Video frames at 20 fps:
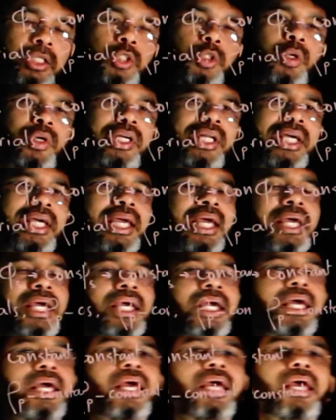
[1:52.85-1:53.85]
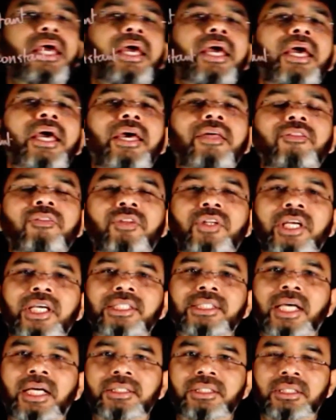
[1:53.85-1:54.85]
20k in three
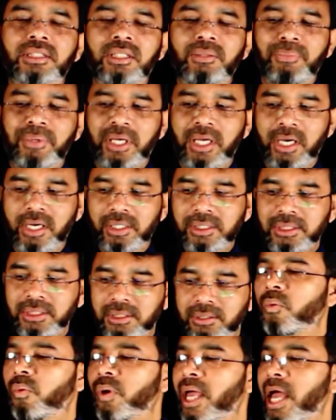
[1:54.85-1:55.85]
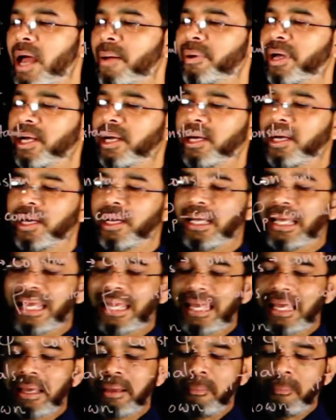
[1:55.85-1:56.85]
successive years, we have an
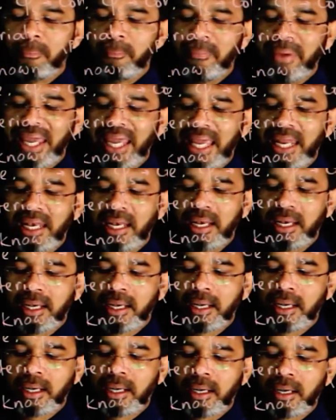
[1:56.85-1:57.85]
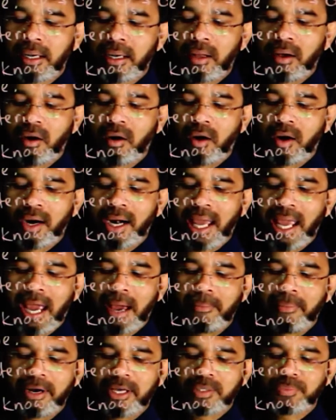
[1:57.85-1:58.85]
mean or
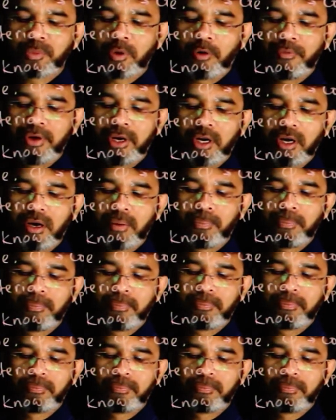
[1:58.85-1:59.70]
average profit of